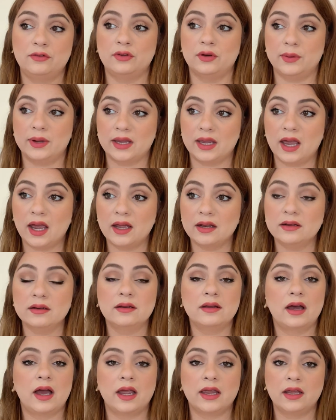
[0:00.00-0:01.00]
So
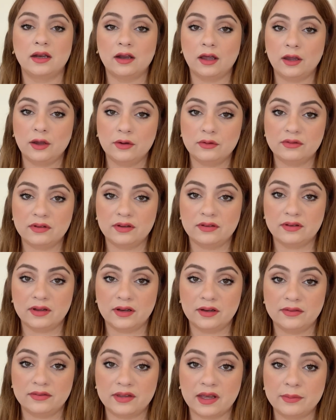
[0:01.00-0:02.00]
again, I cannot use this
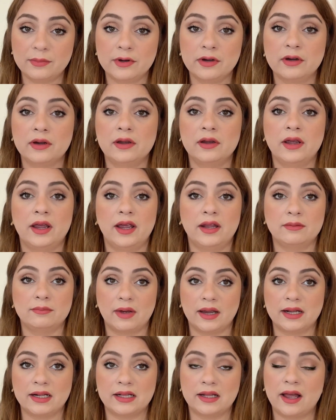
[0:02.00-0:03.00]
in the summer in
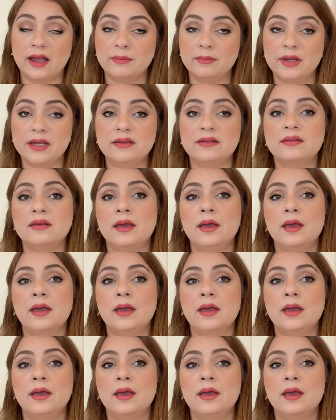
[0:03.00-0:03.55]
my climate,